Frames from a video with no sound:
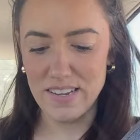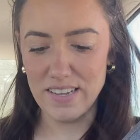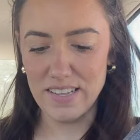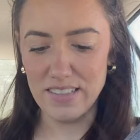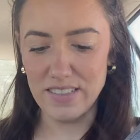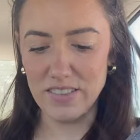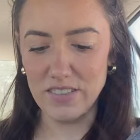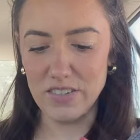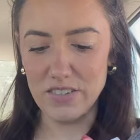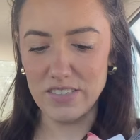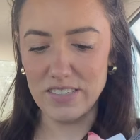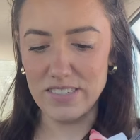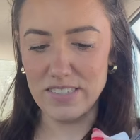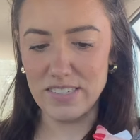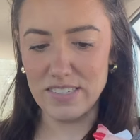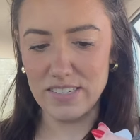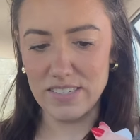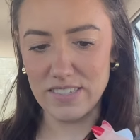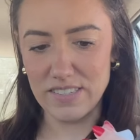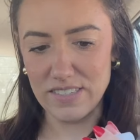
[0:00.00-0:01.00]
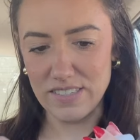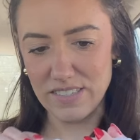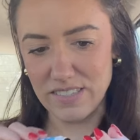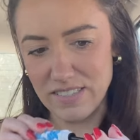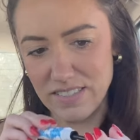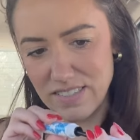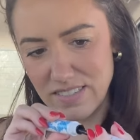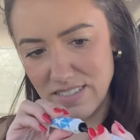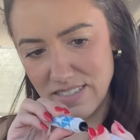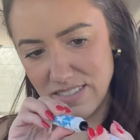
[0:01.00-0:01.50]
it looked
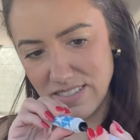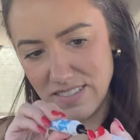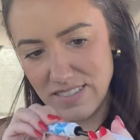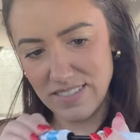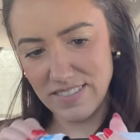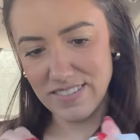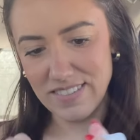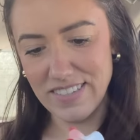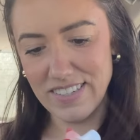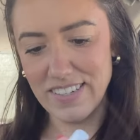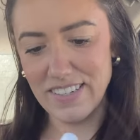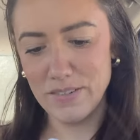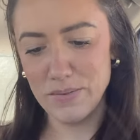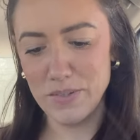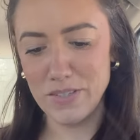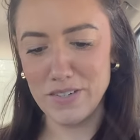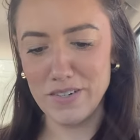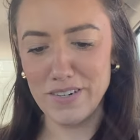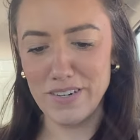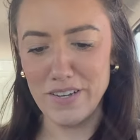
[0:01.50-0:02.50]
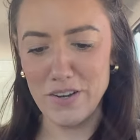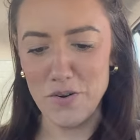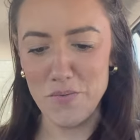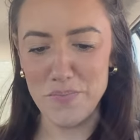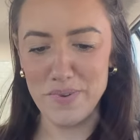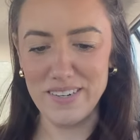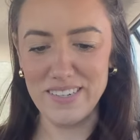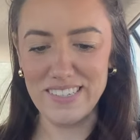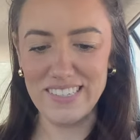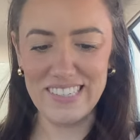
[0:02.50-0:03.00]
like it was already
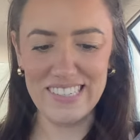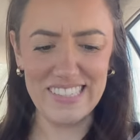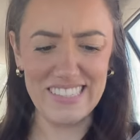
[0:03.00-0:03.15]
opened.